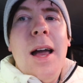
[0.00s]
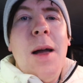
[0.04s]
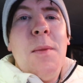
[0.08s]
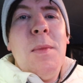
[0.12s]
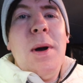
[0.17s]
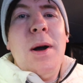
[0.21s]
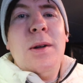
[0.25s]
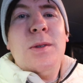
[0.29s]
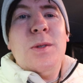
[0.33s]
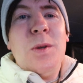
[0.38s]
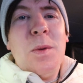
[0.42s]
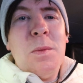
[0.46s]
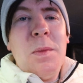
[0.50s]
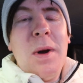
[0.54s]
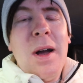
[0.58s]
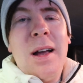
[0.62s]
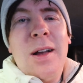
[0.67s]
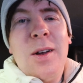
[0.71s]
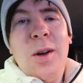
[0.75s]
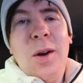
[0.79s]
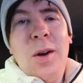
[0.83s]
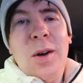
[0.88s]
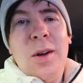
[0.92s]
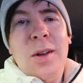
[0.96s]
about to
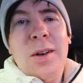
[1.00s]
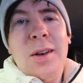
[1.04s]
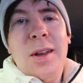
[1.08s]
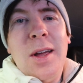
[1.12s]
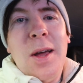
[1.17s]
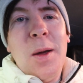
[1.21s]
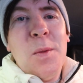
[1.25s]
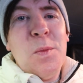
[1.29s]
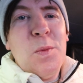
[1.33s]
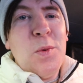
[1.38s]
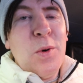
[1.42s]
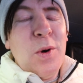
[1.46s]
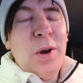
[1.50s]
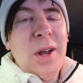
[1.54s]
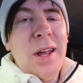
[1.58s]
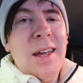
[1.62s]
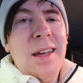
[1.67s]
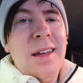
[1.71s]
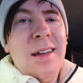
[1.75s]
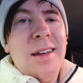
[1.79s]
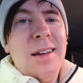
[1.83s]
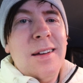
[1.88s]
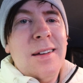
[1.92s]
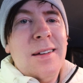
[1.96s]
embark on a
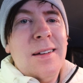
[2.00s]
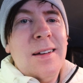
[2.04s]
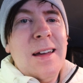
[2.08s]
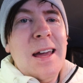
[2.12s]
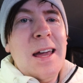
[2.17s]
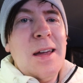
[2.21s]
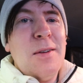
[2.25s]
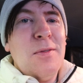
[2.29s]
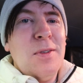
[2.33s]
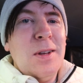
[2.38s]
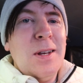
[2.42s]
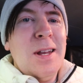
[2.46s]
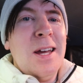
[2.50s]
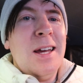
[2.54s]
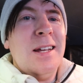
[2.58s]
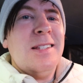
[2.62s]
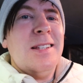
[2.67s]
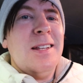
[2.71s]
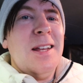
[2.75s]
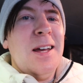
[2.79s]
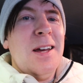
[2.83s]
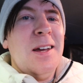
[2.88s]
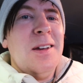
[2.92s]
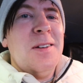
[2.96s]
pretty heavy day
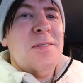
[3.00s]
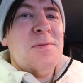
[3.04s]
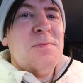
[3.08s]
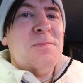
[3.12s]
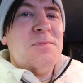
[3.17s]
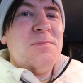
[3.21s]
today.